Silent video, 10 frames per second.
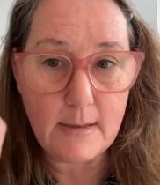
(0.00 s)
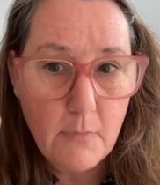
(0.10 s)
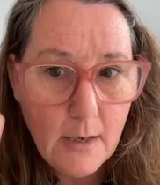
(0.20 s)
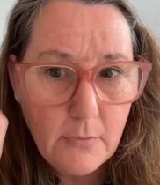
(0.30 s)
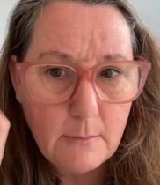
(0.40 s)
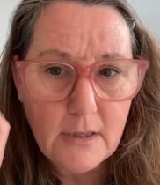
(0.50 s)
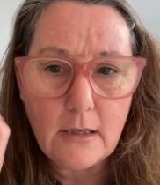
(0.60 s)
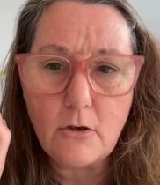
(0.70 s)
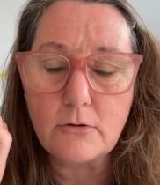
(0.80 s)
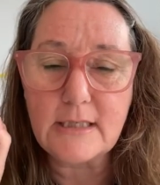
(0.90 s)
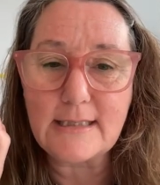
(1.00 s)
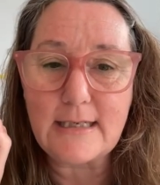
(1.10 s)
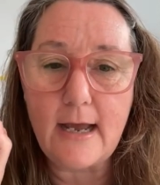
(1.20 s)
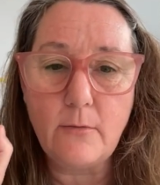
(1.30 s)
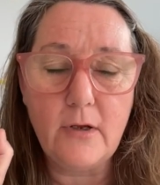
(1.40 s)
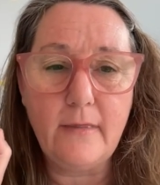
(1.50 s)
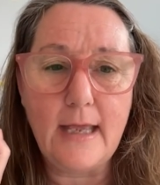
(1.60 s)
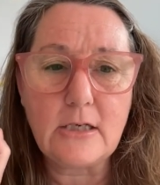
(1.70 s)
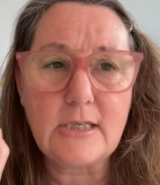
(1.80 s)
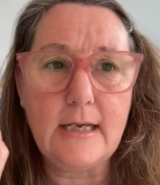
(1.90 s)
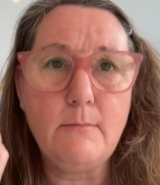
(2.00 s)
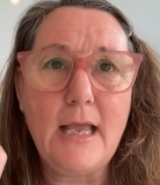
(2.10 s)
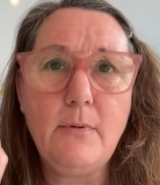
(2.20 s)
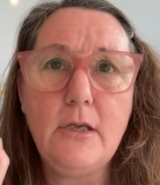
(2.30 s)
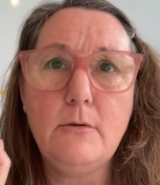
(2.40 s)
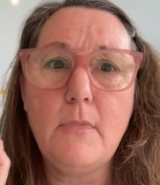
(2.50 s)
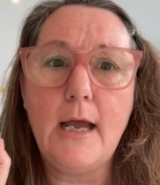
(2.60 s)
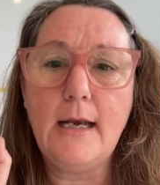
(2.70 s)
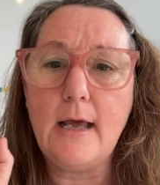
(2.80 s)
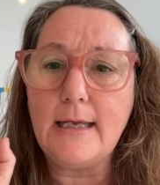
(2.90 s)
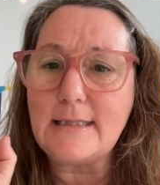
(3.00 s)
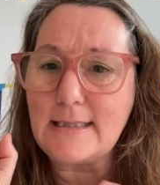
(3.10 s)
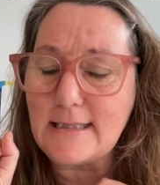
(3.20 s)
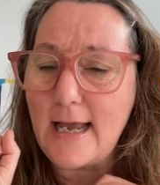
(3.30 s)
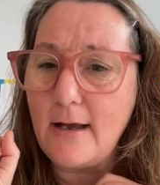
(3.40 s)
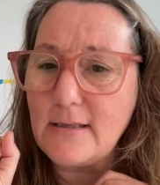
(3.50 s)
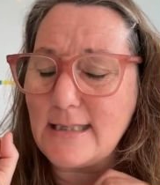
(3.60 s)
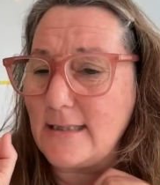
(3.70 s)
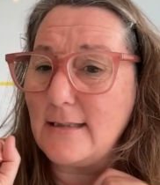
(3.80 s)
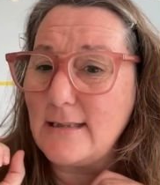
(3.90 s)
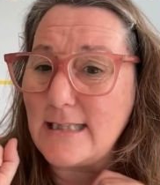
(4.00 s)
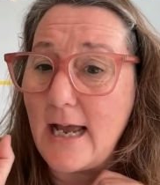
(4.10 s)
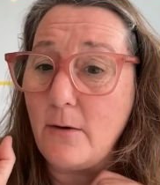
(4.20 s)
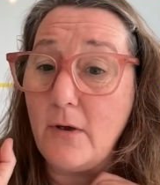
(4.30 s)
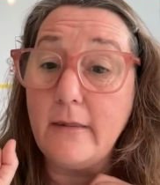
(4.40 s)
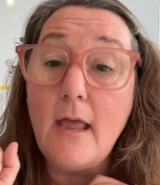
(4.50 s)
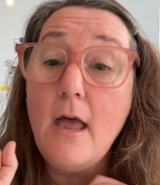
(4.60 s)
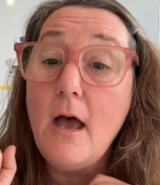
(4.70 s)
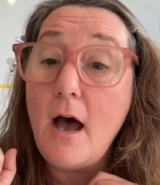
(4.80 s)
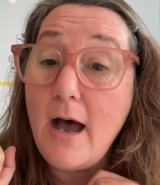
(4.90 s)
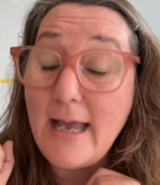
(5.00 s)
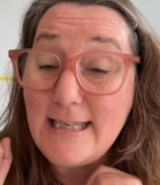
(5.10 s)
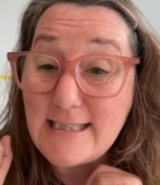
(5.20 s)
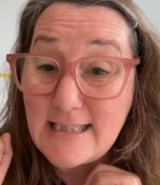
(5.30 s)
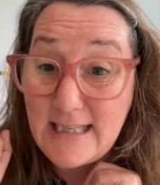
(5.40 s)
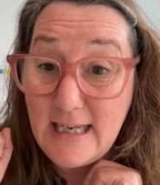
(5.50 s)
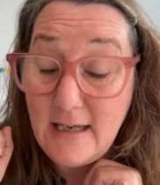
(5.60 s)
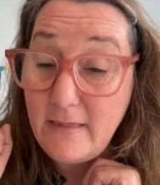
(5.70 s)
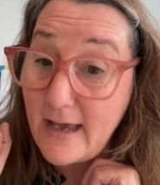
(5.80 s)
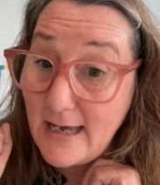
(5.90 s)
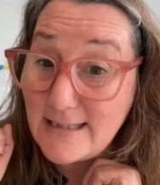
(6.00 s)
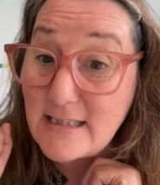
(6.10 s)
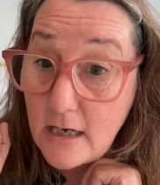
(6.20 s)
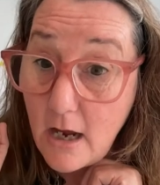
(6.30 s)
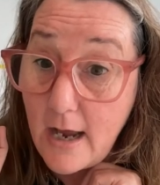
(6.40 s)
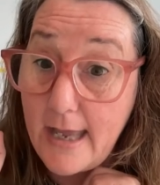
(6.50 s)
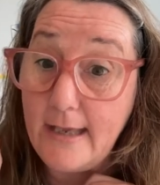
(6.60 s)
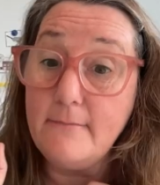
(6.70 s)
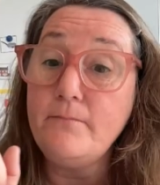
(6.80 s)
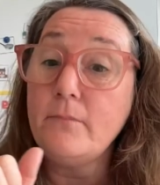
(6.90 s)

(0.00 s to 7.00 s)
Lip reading: That might be a bit long to start with, actually. Maybe you might like to start with, I see the sky.